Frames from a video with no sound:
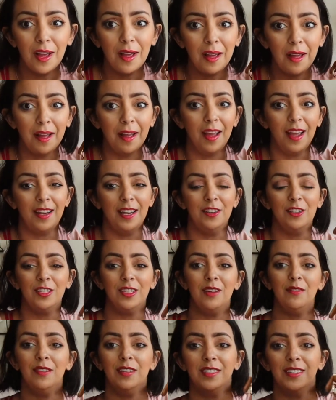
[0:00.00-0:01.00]
Uh, and I
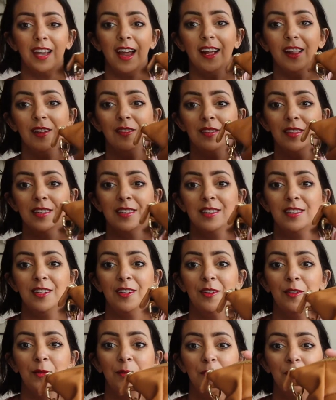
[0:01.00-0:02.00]
just love the style of this
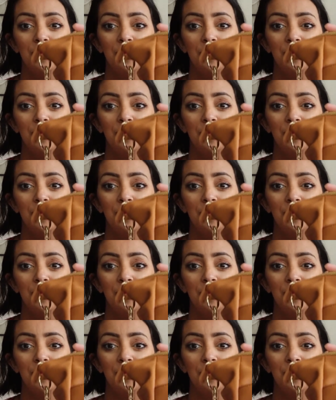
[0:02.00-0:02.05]
too.